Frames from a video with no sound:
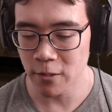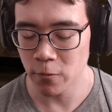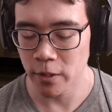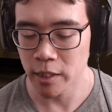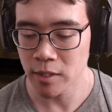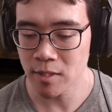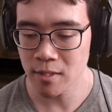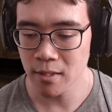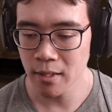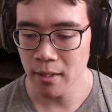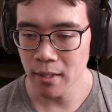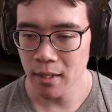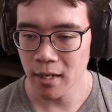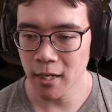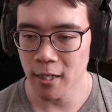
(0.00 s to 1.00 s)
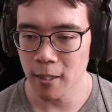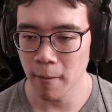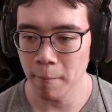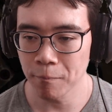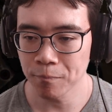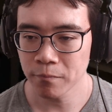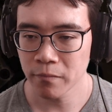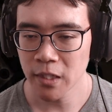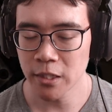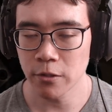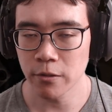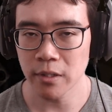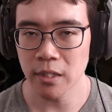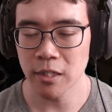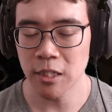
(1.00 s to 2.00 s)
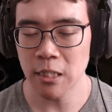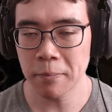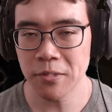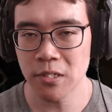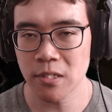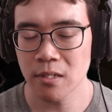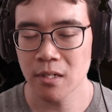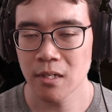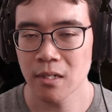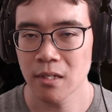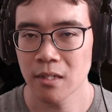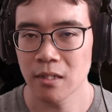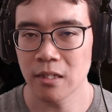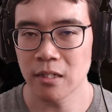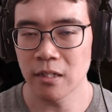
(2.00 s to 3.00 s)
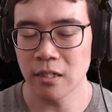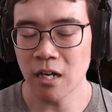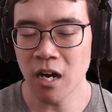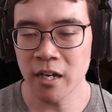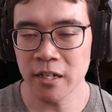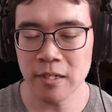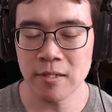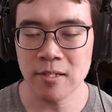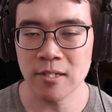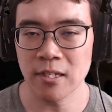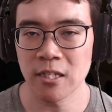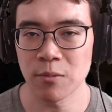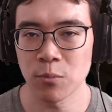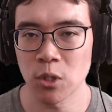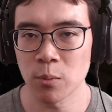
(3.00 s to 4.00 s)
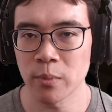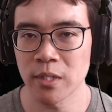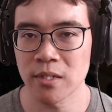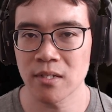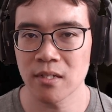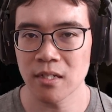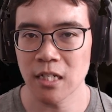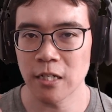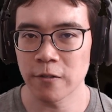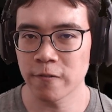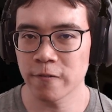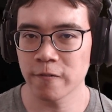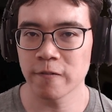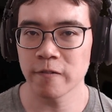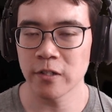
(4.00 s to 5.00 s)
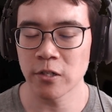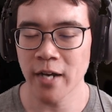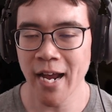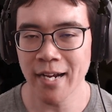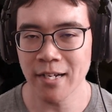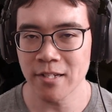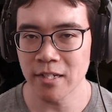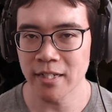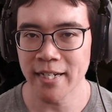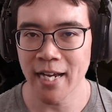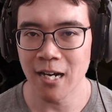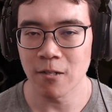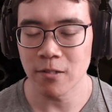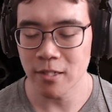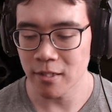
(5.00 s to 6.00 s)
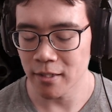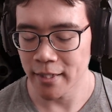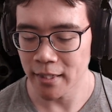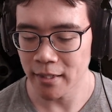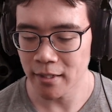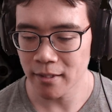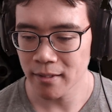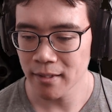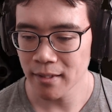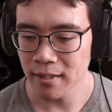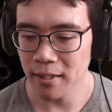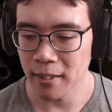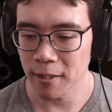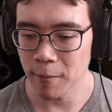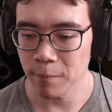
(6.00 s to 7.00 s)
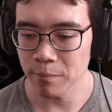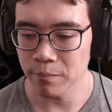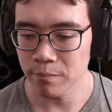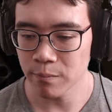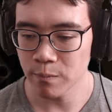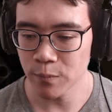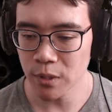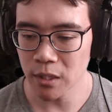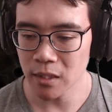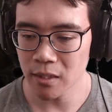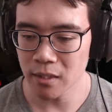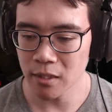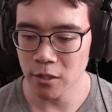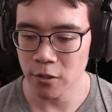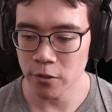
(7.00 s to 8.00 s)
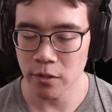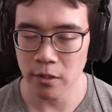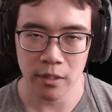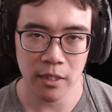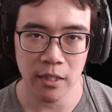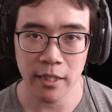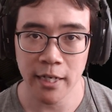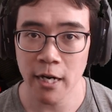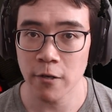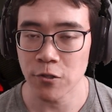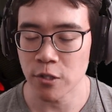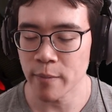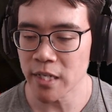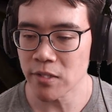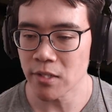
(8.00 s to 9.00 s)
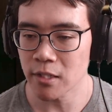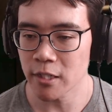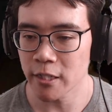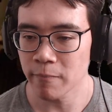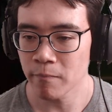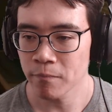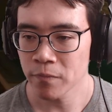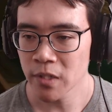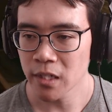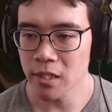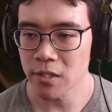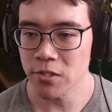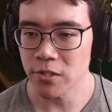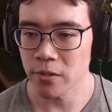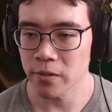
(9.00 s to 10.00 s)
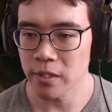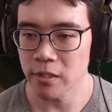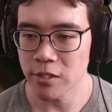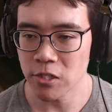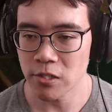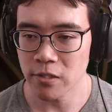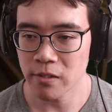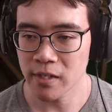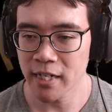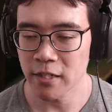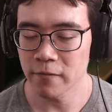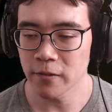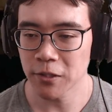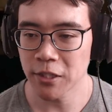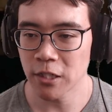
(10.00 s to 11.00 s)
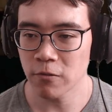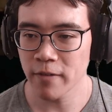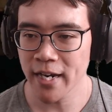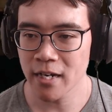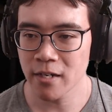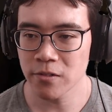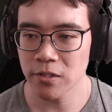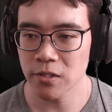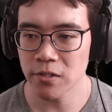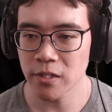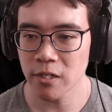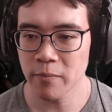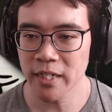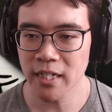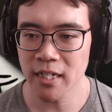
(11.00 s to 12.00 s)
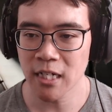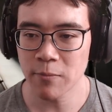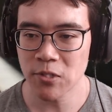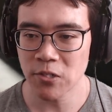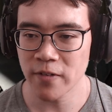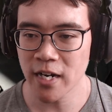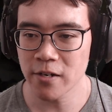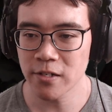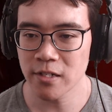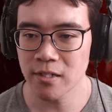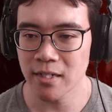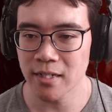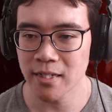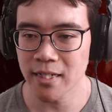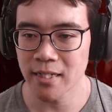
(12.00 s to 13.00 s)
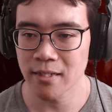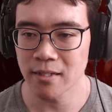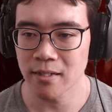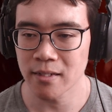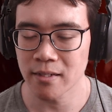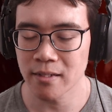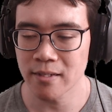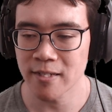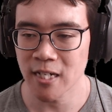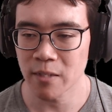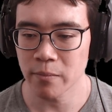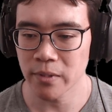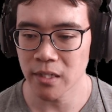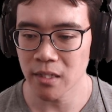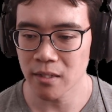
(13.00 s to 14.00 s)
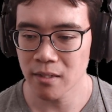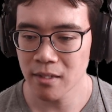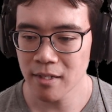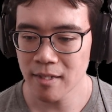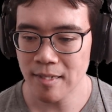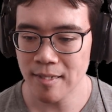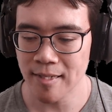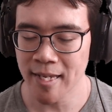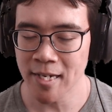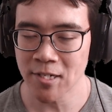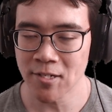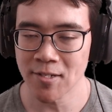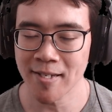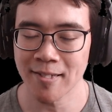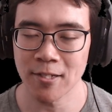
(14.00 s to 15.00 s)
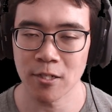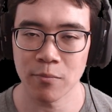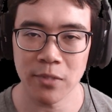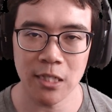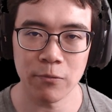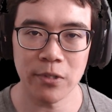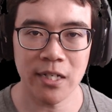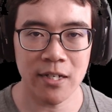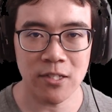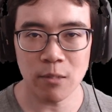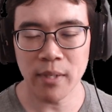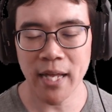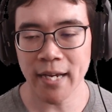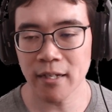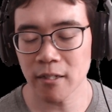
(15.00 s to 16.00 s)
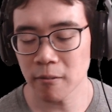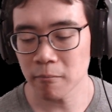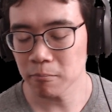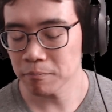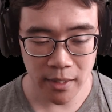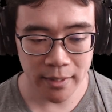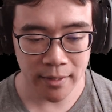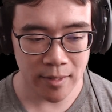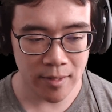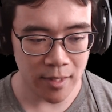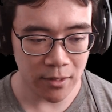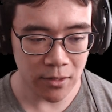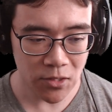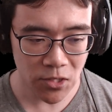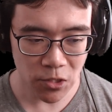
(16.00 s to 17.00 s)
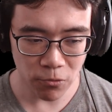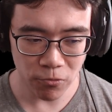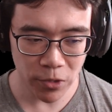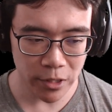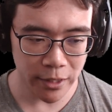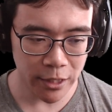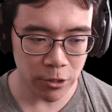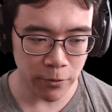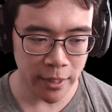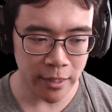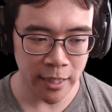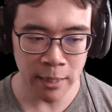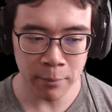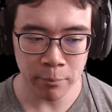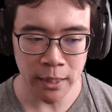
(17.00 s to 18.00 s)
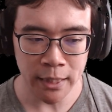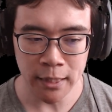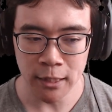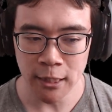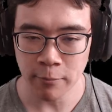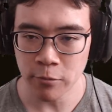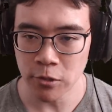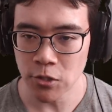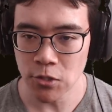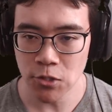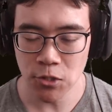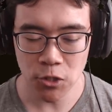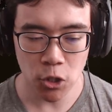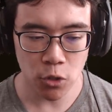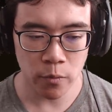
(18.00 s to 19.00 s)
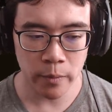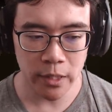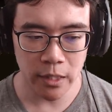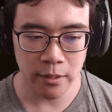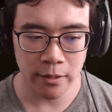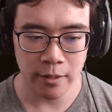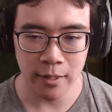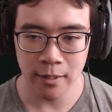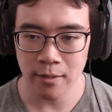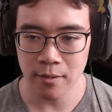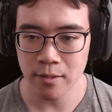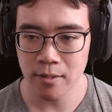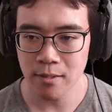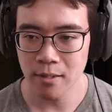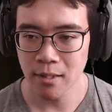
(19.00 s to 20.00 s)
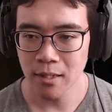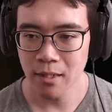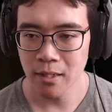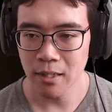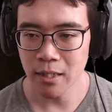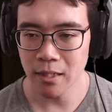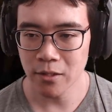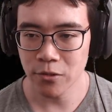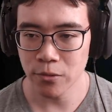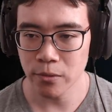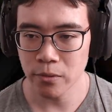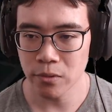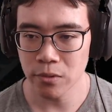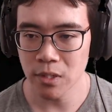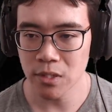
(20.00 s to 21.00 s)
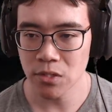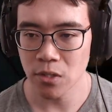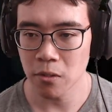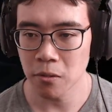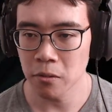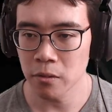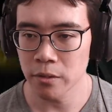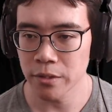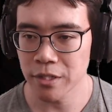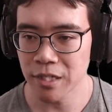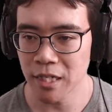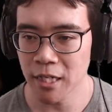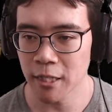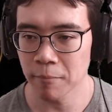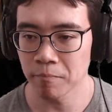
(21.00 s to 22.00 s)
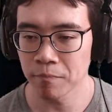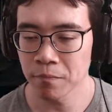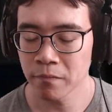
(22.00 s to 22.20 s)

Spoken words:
It works. It keeps the audience in the moment if you're acting it out like you're the character basically. And so they're just kind of looking around and they're, oh my god, I'm surrounded, and then the zombie slashes at them, and then we cut to black. Like I said, this is a really great gameplay clip. There's just so many things through this whole thing.